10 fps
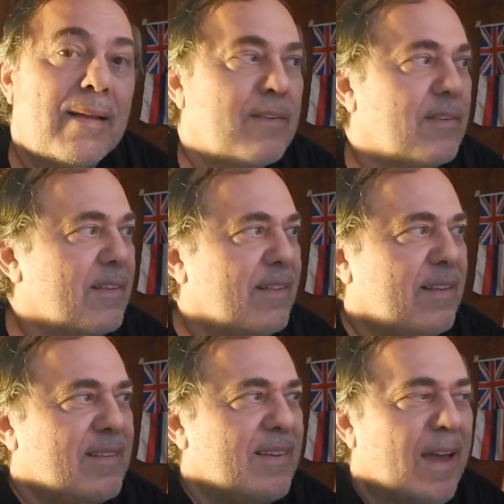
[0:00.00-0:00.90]
So
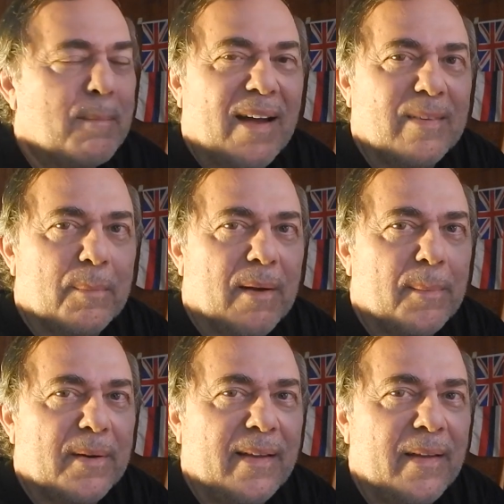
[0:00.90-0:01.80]
this guy buys the
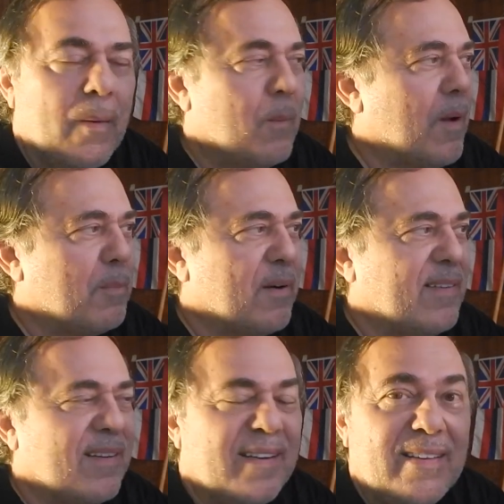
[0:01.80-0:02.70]
property while
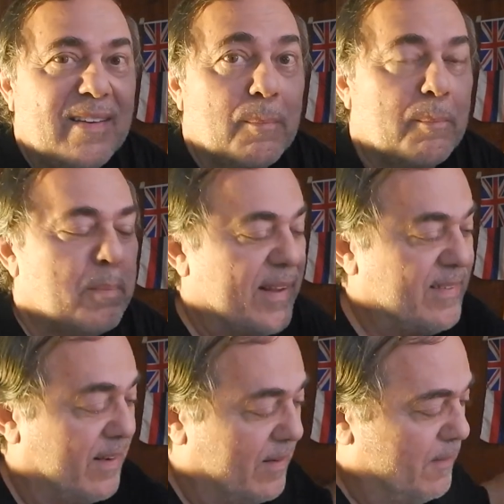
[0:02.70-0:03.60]
president. He's in
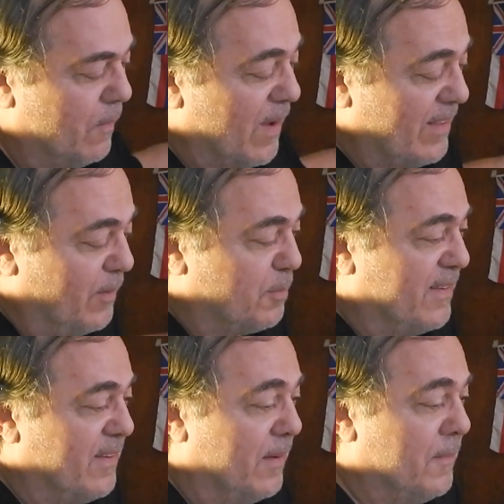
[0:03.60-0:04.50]
president. While he was
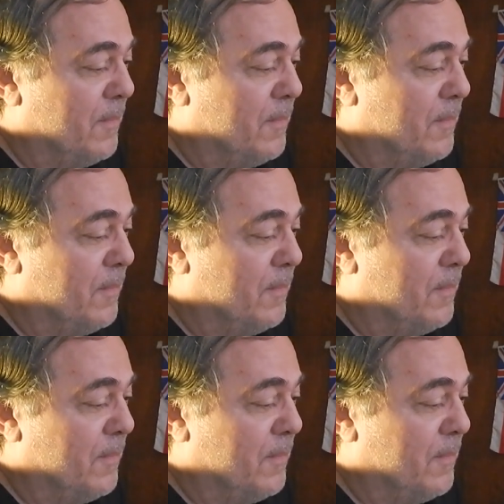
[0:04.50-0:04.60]
president.